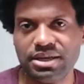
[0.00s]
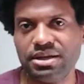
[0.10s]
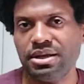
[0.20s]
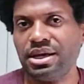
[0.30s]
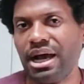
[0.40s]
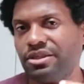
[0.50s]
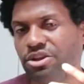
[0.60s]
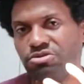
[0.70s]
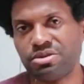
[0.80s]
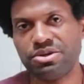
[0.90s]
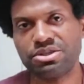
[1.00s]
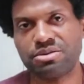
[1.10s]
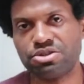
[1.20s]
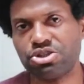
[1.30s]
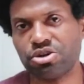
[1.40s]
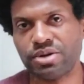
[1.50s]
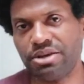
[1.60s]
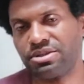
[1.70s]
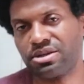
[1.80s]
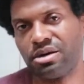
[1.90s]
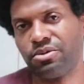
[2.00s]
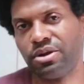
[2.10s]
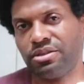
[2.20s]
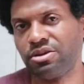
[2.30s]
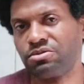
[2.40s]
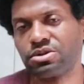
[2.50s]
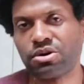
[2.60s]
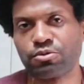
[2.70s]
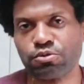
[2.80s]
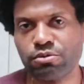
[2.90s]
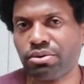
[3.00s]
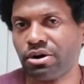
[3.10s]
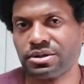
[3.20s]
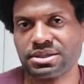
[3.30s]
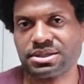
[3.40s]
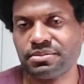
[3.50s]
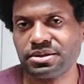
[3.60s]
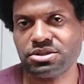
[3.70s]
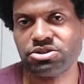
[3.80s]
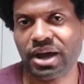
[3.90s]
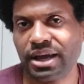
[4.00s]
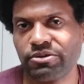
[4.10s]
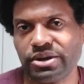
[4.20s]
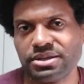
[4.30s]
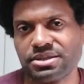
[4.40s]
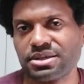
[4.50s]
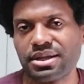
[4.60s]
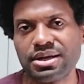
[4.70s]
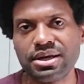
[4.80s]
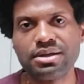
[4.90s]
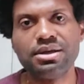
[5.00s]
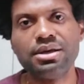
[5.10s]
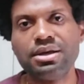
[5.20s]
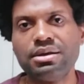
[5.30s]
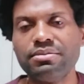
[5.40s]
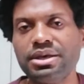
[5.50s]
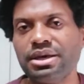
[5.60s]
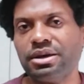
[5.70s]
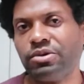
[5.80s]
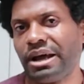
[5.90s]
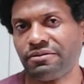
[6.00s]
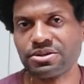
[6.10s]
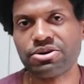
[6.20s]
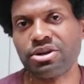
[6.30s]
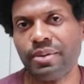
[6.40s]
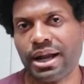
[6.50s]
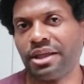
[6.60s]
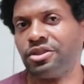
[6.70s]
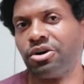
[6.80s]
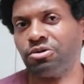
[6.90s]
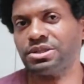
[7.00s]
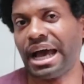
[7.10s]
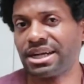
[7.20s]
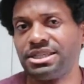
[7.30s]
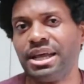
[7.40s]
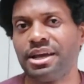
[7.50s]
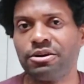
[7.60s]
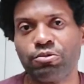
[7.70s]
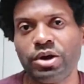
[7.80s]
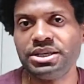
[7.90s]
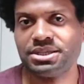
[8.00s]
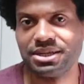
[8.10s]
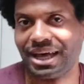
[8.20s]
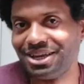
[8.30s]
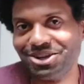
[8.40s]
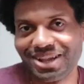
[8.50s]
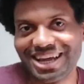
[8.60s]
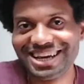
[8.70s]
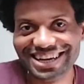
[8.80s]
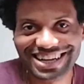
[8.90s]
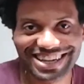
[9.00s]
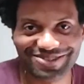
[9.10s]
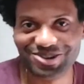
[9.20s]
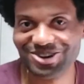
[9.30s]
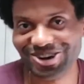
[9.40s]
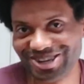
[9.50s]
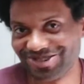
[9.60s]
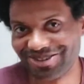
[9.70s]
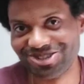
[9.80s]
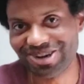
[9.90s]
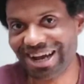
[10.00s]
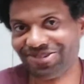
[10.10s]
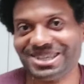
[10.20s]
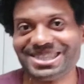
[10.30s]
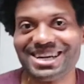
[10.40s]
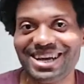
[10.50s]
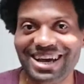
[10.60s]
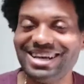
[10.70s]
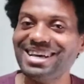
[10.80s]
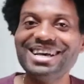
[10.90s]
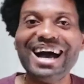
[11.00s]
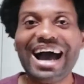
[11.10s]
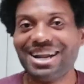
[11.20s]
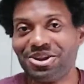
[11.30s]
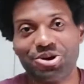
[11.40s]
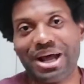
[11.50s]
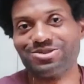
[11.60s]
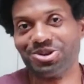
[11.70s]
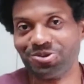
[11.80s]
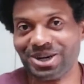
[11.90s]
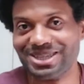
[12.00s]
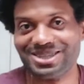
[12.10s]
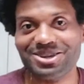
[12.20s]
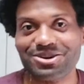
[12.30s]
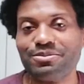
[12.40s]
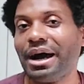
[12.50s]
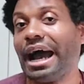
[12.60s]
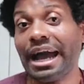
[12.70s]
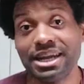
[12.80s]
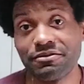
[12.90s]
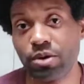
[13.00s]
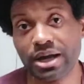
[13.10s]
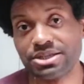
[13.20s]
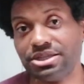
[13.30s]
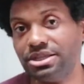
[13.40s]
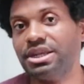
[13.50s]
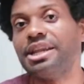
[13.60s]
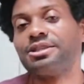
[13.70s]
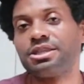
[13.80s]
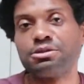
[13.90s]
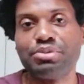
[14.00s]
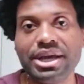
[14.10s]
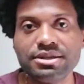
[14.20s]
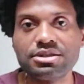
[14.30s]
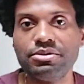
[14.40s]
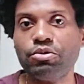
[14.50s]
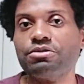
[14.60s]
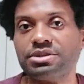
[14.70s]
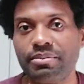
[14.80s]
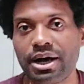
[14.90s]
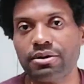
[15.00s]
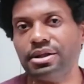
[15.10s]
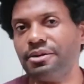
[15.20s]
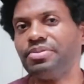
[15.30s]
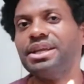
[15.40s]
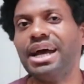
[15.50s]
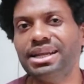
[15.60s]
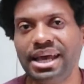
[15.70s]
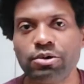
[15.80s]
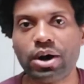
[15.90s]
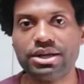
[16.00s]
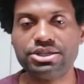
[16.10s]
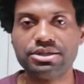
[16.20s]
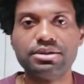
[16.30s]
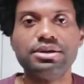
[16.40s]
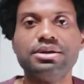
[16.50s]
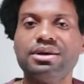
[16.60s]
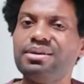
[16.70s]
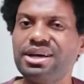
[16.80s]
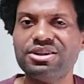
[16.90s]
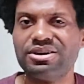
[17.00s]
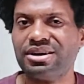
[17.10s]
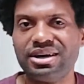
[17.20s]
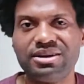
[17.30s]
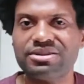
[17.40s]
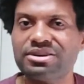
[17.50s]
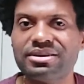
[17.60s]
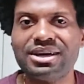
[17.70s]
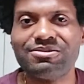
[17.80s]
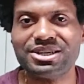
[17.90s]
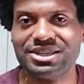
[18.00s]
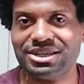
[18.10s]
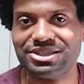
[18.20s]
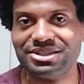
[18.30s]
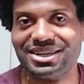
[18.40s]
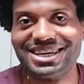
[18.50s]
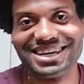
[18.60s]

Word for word: and I think there used to be some show that used to come on. I think it was called RuPaul's or something, Drag Race or something like that. But yeah, when I first heard about it, I thought it was actually like a racing, like, you know, like like with cars, with a drag race like that. I didn't know that's what it was, you know. But I never watched it. They just explained to me what it was about, and that they watch it. I'm like, no, hell no, I ain't watching that shit.